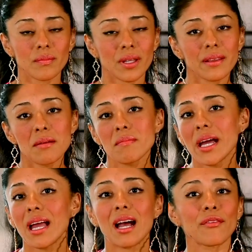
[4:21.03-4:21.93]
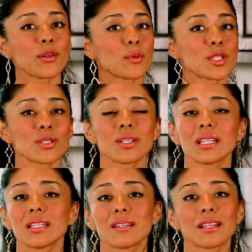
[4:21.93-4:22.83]
that they might have the
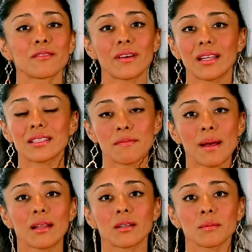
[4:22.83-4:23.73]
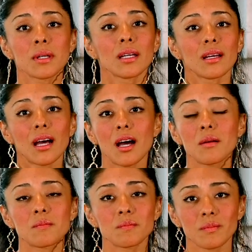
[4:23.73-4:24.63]
opportunity to develop
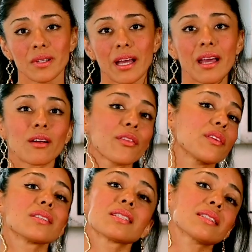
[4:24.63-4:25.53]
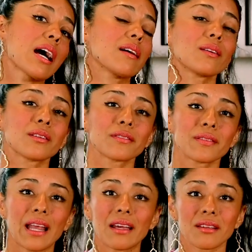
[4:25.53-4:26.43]
a healthy style of
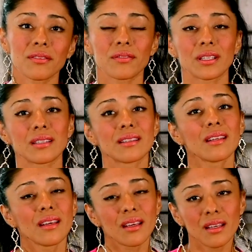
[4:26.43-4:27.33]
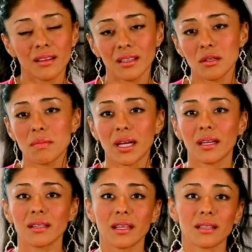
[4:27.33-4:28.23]
life, and they
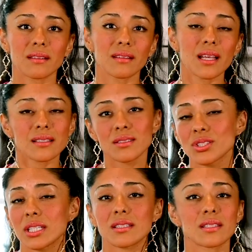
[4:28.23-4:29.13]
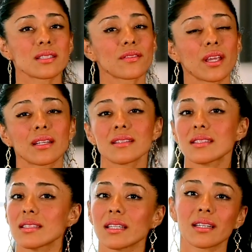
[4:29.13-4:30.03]
might get less chances of getting
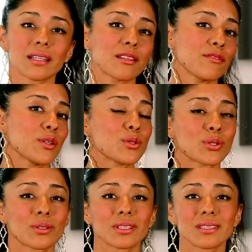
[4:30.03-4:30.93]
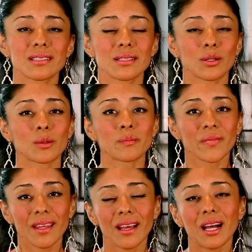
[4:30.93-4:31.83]
sick in the future. And
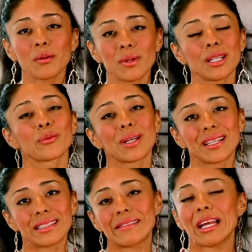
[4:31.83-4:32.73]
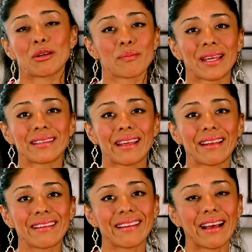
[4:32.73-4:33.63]
so I really, really recommend
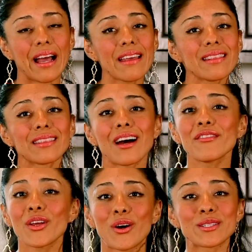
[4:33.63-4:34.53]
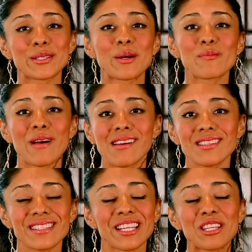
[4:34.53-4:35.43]
it. I love you all so
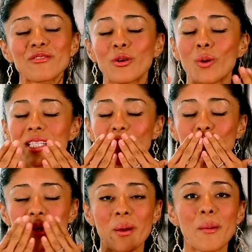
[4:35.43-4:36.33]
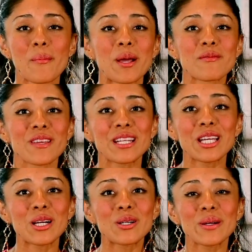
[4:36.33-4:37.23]
much. Thank you for watching my
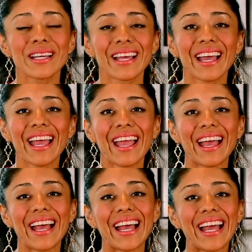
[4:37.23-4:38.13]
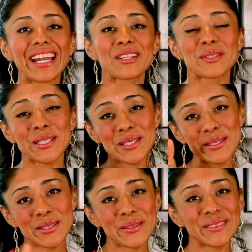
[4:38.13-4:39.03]
video, and we'll see
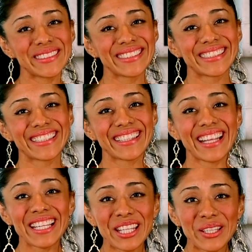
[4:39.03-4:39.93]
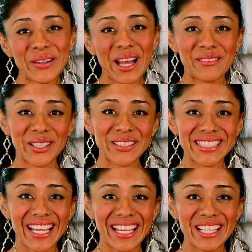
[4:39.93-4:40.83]
you soon. Thank you. Have a
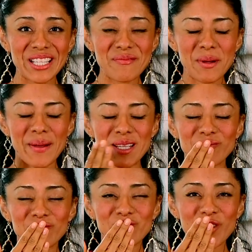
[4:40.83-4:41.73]
good day. Bye-bye.